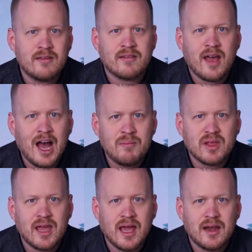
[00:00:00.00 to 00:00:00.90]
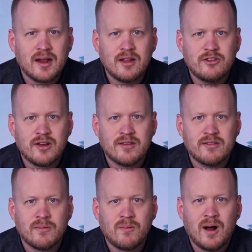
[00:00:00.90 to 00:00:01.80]
is complicated, and
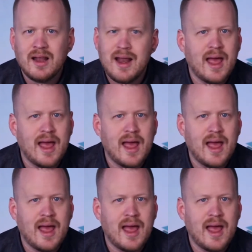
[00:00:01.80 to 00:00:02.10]
just one